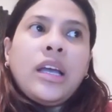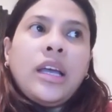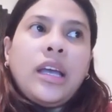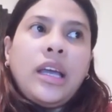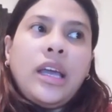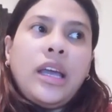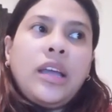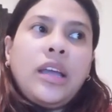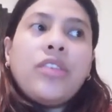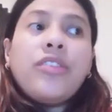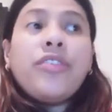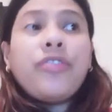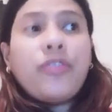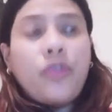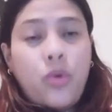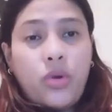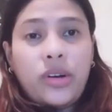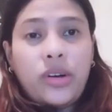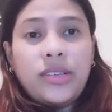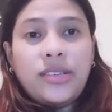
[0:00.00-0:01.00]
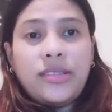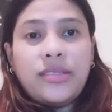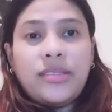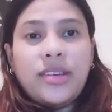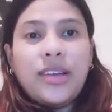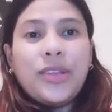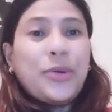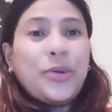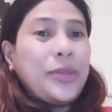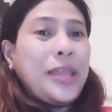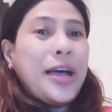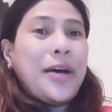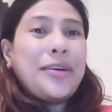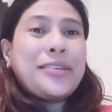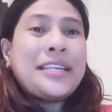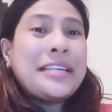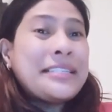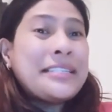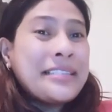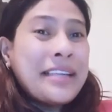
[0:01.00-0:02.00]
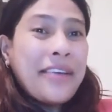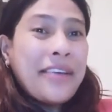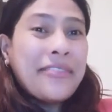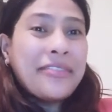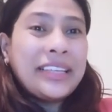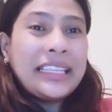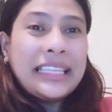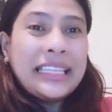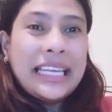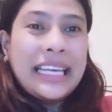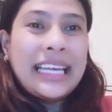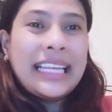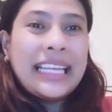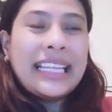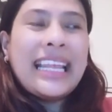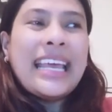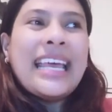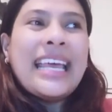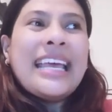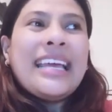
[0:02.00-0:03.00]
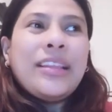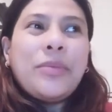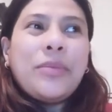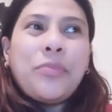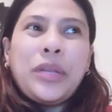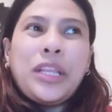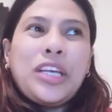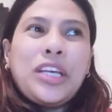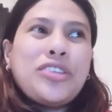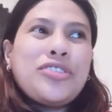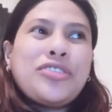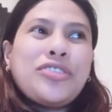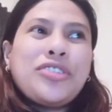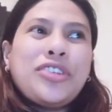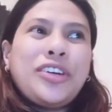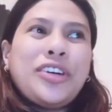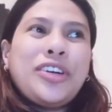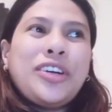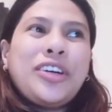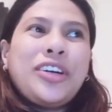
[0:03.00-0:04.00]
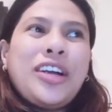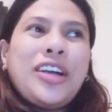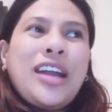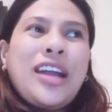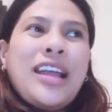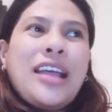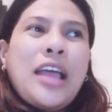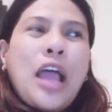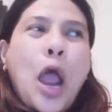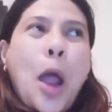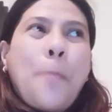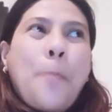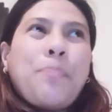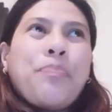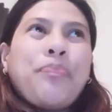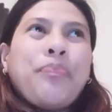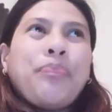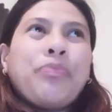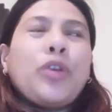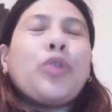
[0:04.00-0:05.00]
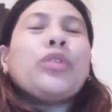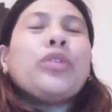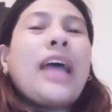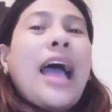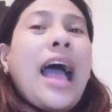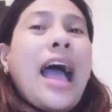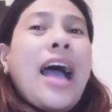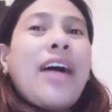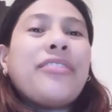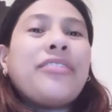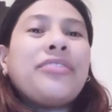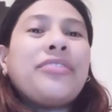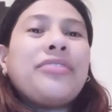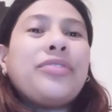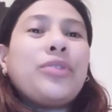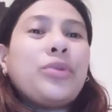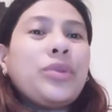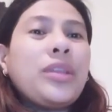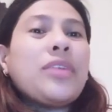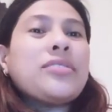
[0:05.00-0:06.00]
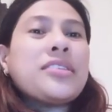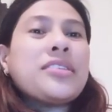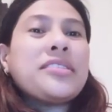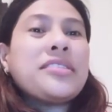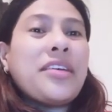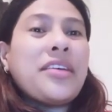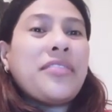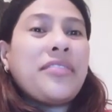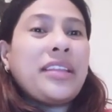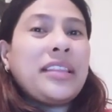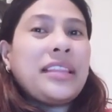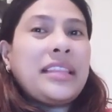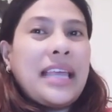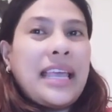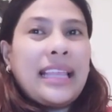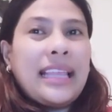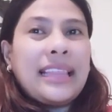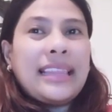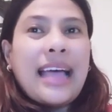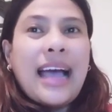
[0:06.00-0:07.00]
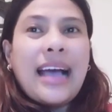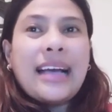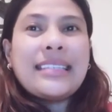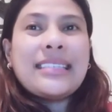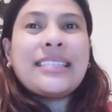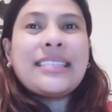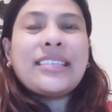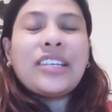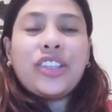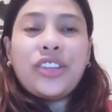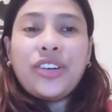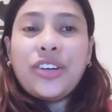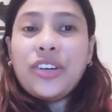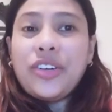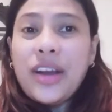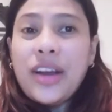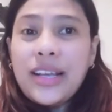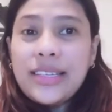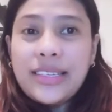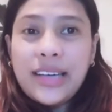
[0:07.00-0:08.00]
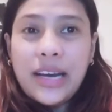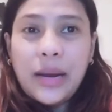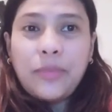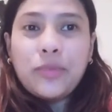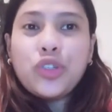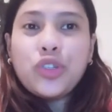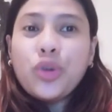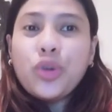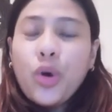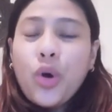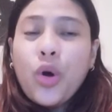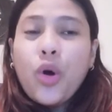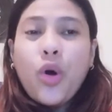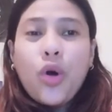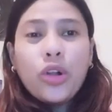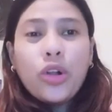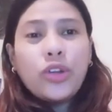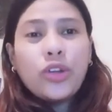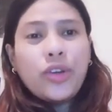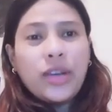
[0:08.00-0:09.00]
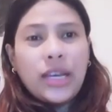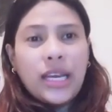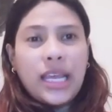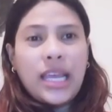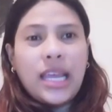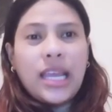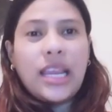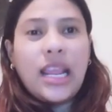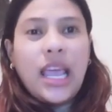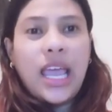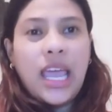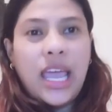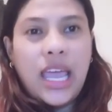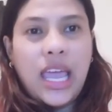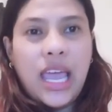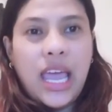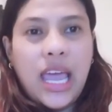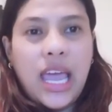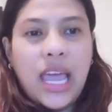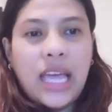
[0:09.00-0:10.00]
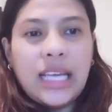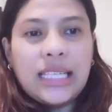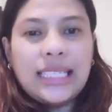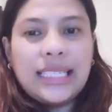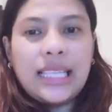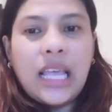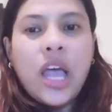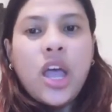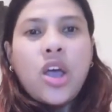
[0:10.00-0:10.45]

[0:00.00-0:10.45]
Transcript: and of course 2017 the petitioner don't have 2017 tax return transcript. So all you need is